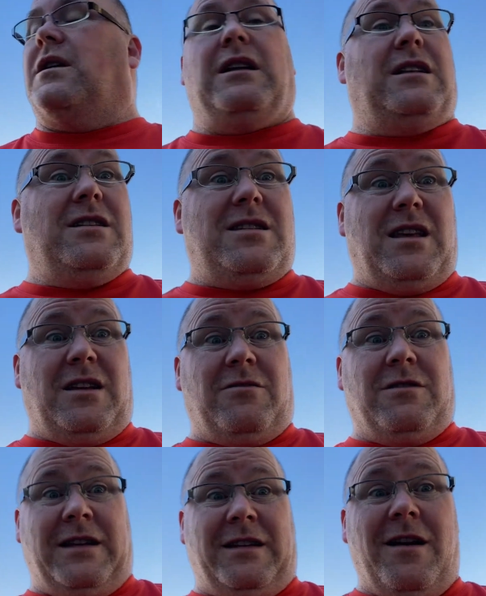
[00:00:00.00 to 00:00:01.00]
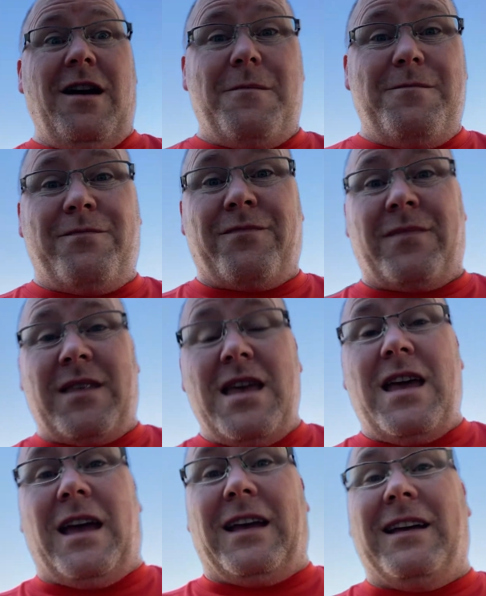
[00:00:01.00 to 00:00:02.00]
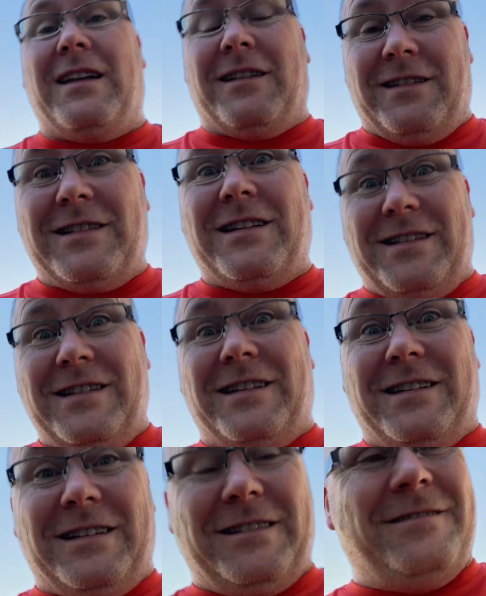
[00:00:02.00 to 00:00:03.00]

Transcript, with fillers: get this thing cleaned up and get it looking good.